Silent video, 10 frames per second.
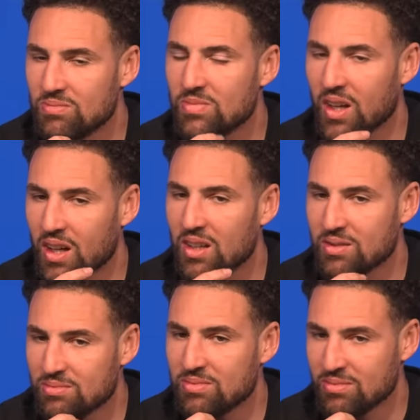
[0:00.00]
The,
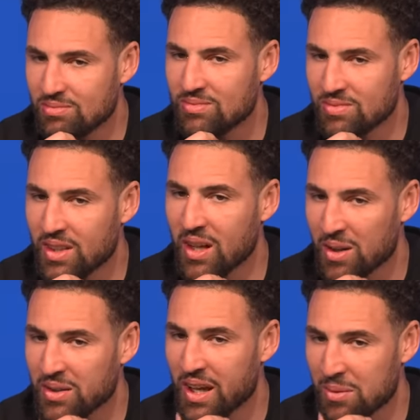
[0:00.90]

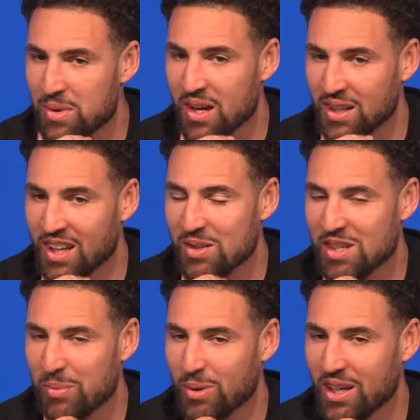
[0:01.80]
the that amount of games
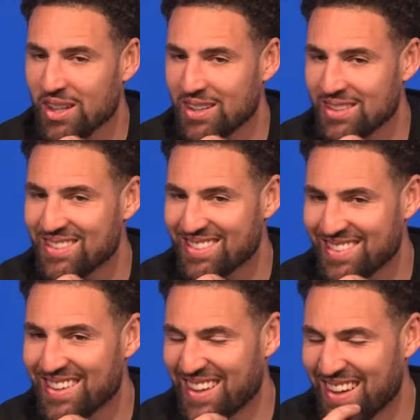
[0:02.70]
I played and
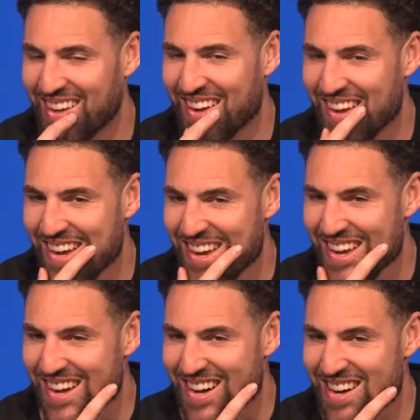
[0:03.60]

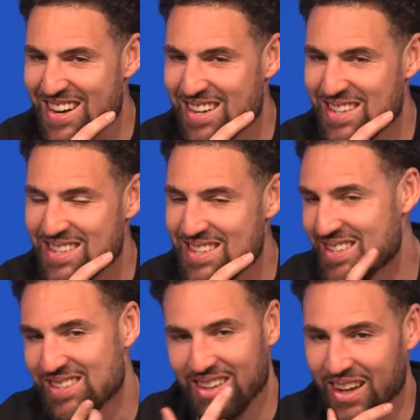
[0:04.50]
uh,
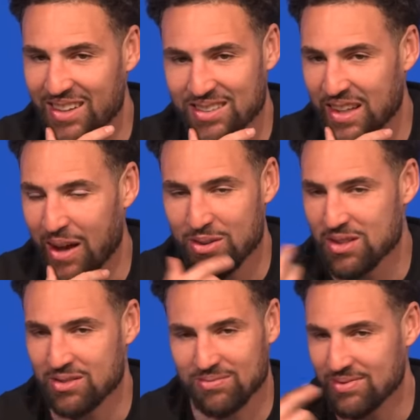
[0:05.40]
yeah,
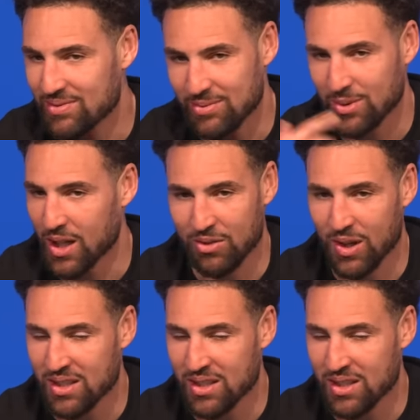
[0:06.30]
averaging whatever